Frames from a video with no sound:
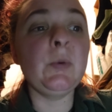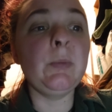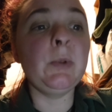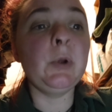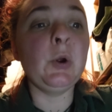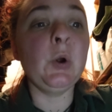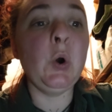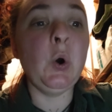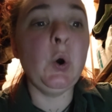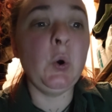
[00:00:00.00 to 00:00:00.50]

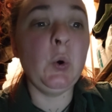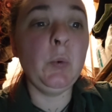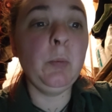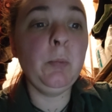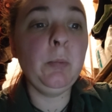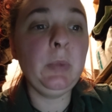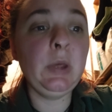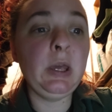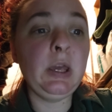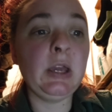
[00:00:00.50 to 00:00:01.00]
from their
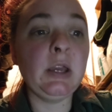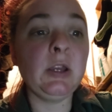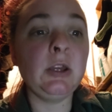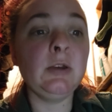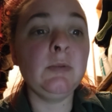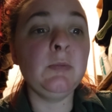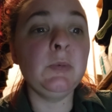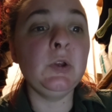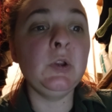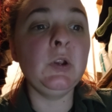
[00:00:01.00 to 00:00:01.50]
home
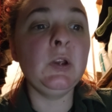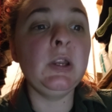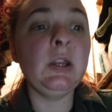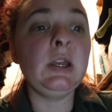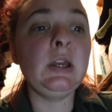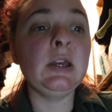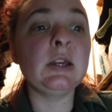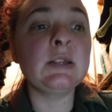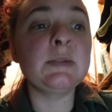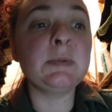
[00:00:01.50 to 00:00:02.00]
and
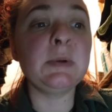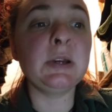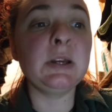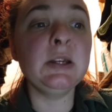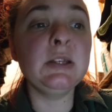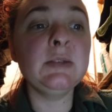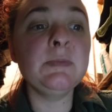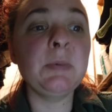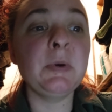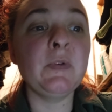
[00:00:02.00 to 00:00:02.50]
community
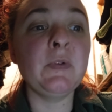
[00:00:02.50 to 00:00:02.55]
experience,